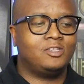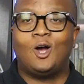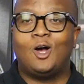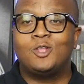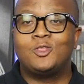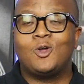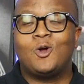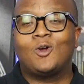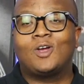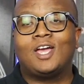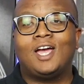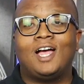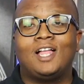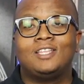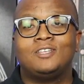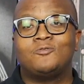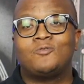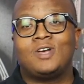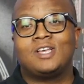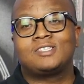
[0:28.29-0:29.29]
Y'all know
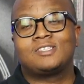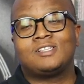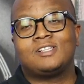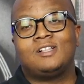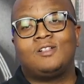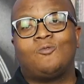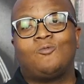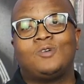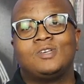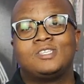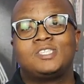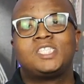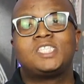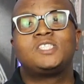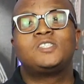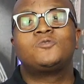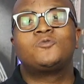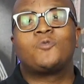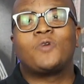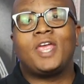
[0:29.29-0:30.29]
Carlee Russel
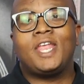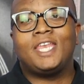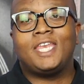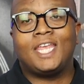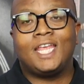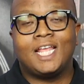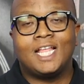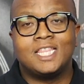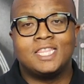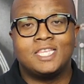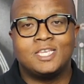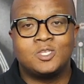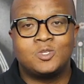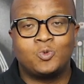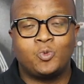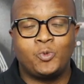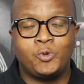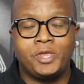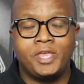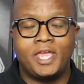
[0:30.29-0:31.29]
was trending
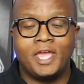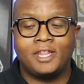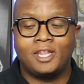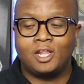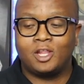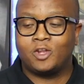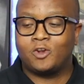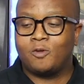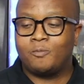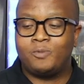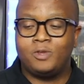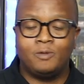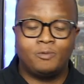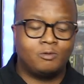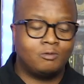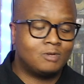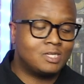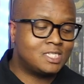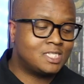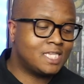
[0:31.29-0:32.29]
this week, and a lot of
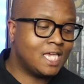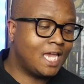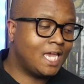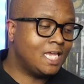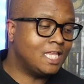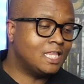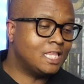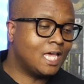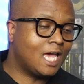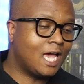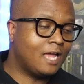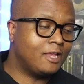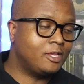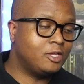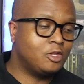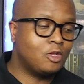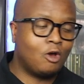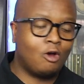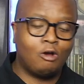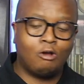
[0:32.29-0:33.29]
people were saying
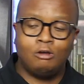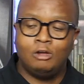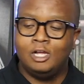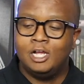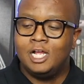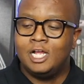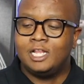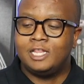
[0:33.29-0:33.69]
that, you know,